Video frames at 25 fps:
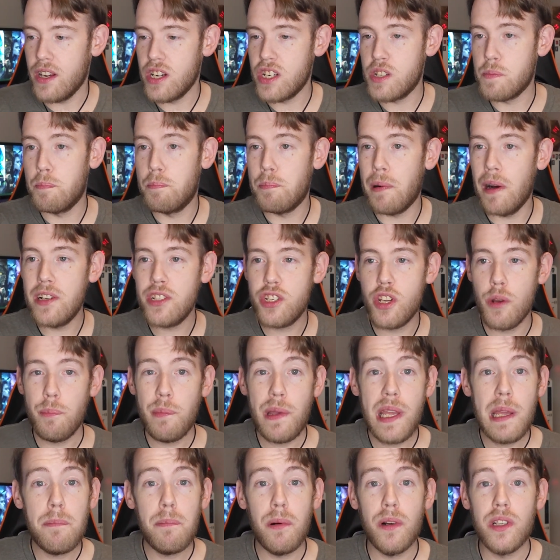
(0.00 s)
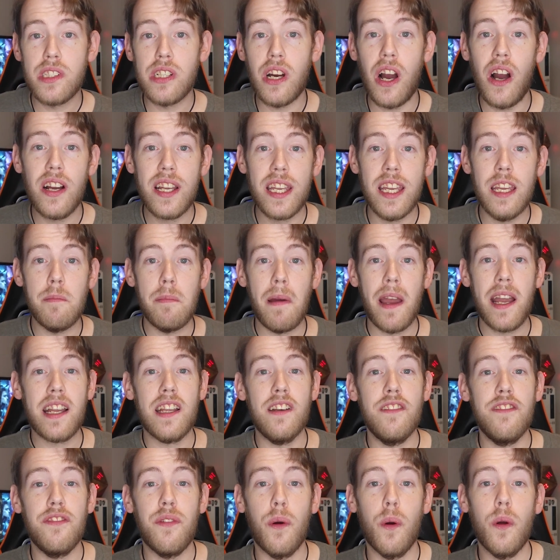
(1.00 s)
there's a bunch of people talking back
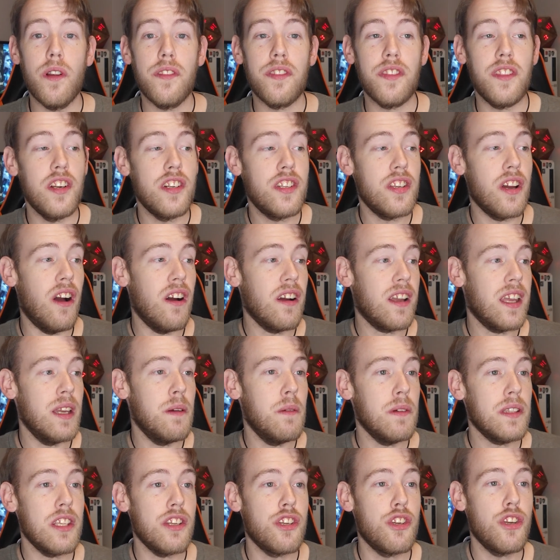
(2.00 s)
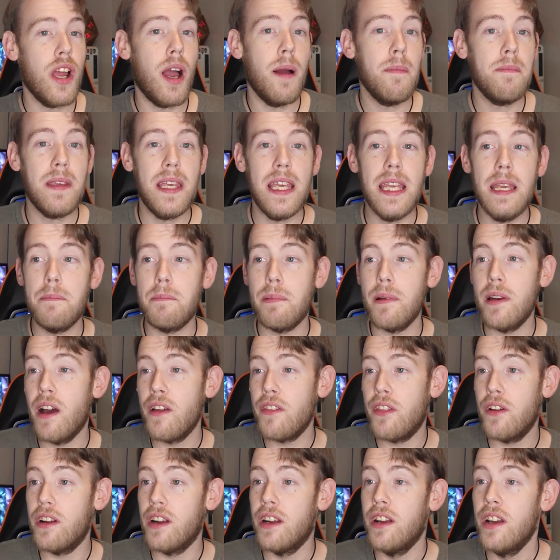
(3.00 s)
and forth. They're talking with the shopkeep and
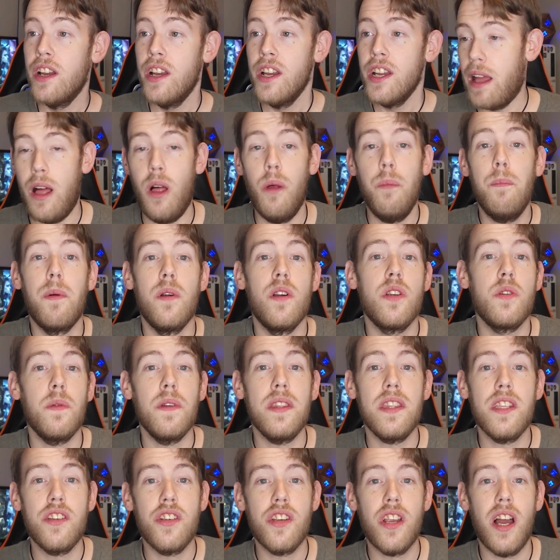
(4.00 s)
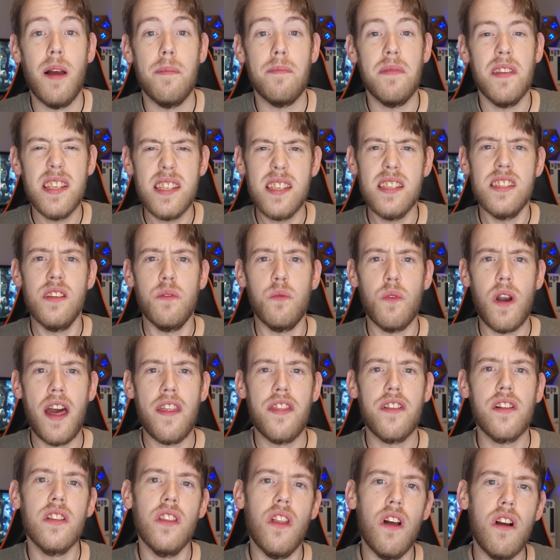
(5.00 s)
other helpers with the shop. This is a
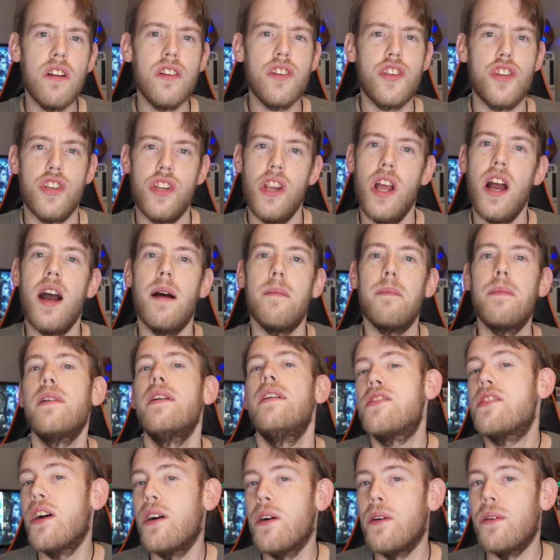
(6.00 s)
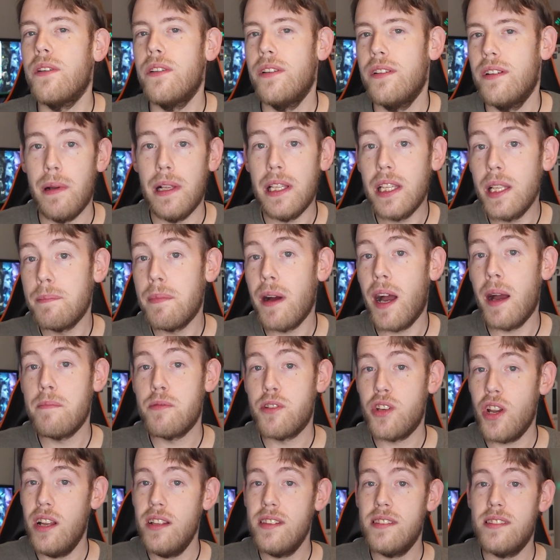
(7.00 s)
rather large shop. So Billy
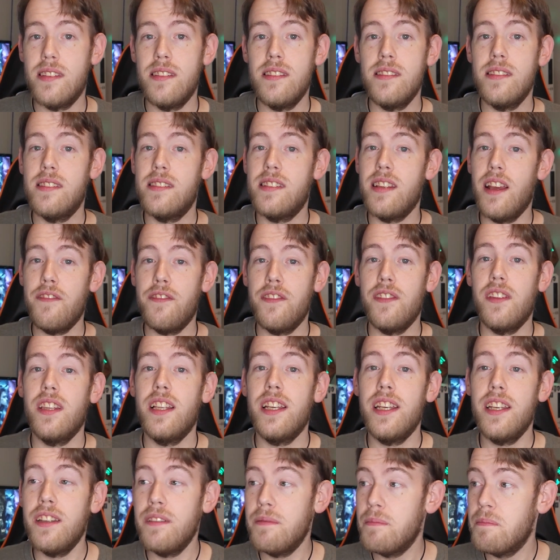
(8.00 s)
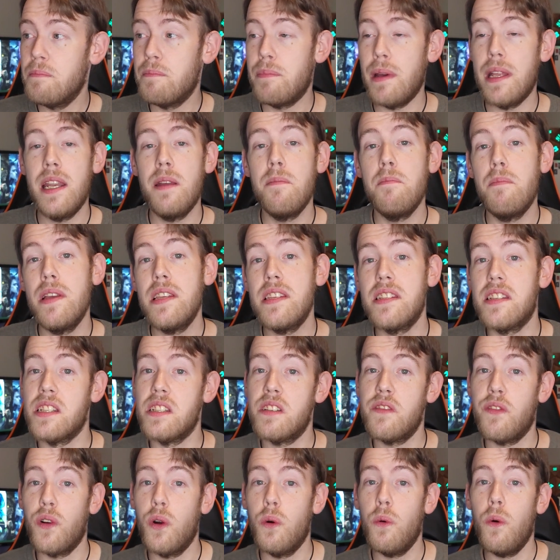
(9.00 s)
Bob Johnson's definitely been in
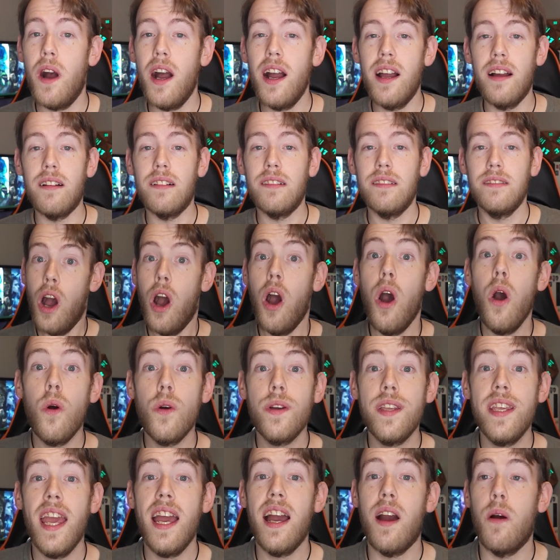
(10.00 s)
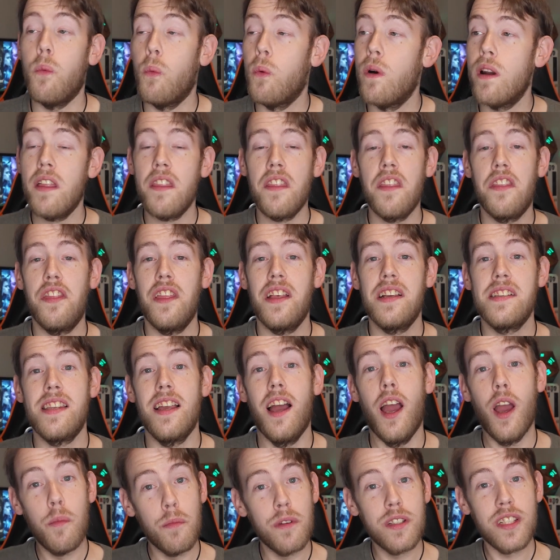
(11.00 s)
business for a while. Oh yeah, one of the things
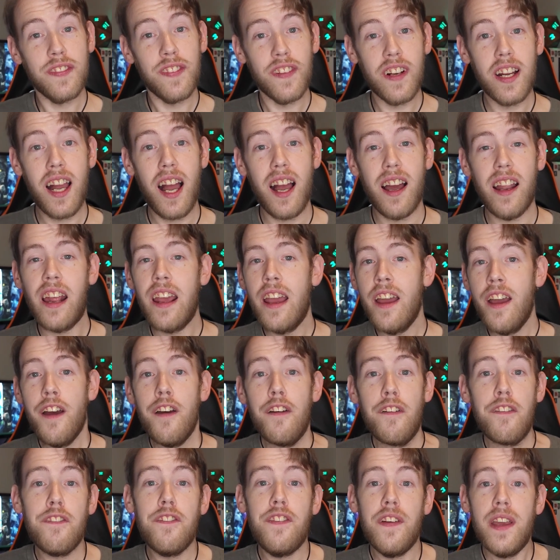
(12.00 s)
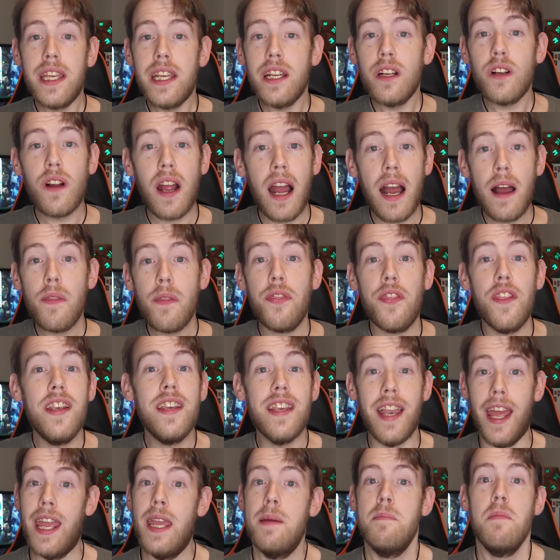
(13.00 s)
I almost forgot. Figure out the
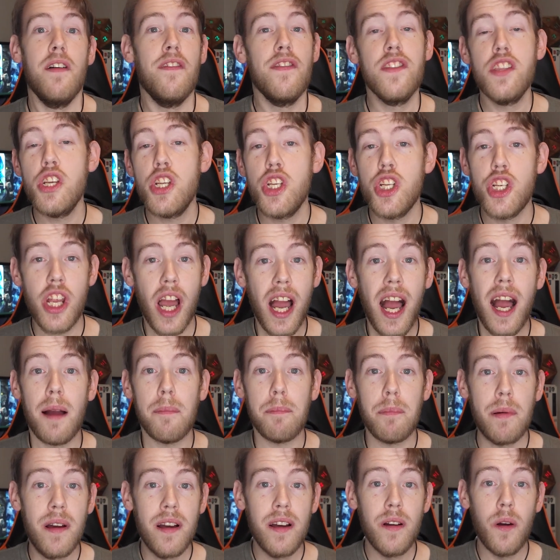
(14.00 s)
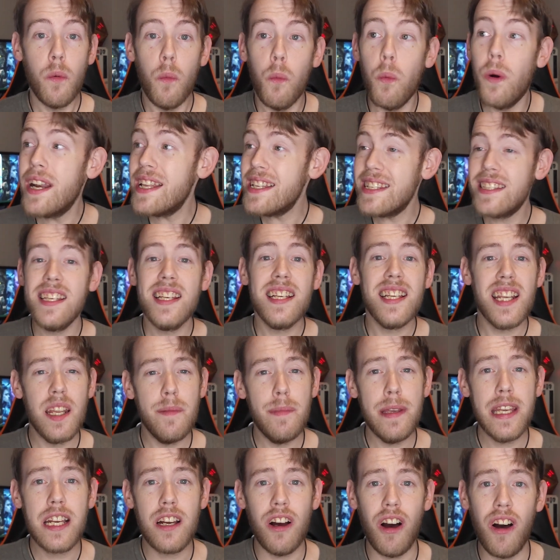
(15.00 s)
name of the shop. What is it gonna
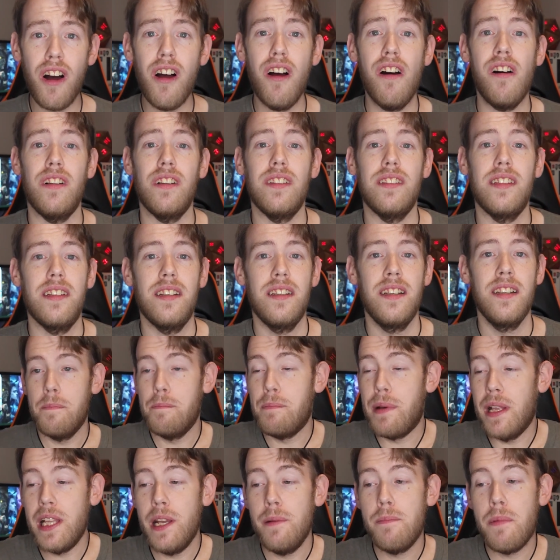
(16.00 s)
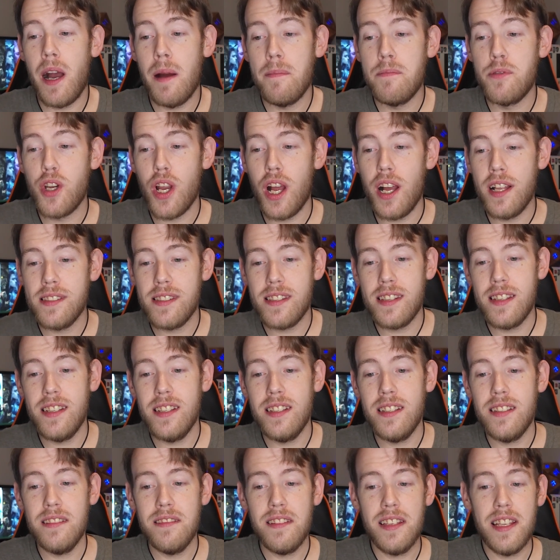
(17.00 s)
be called? Billy Bob
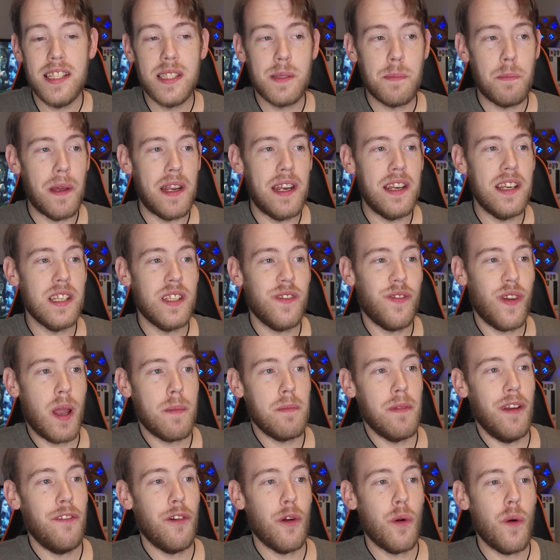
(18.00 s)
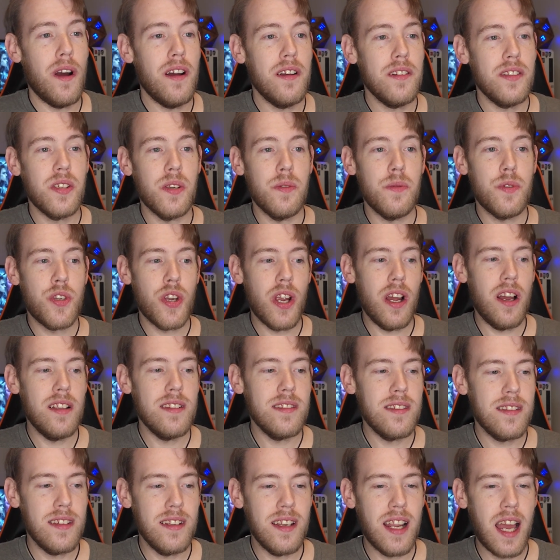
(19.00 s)
Johnson, it's been in his family for a while, so
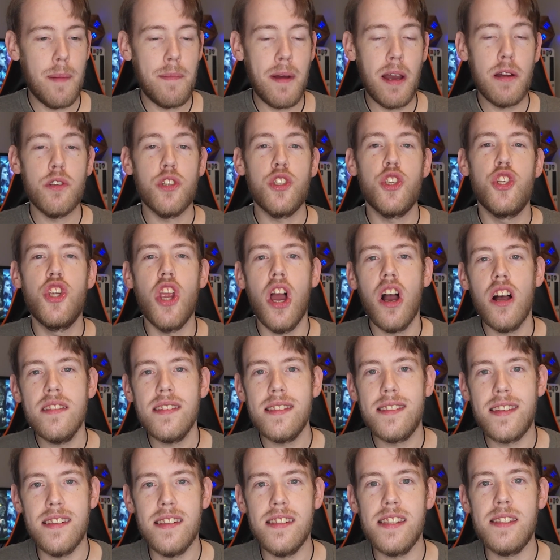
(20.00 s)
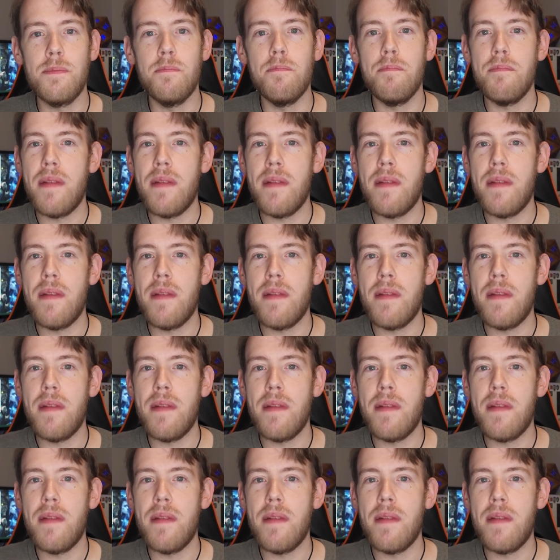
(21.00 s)
Johnson. How about Johnson's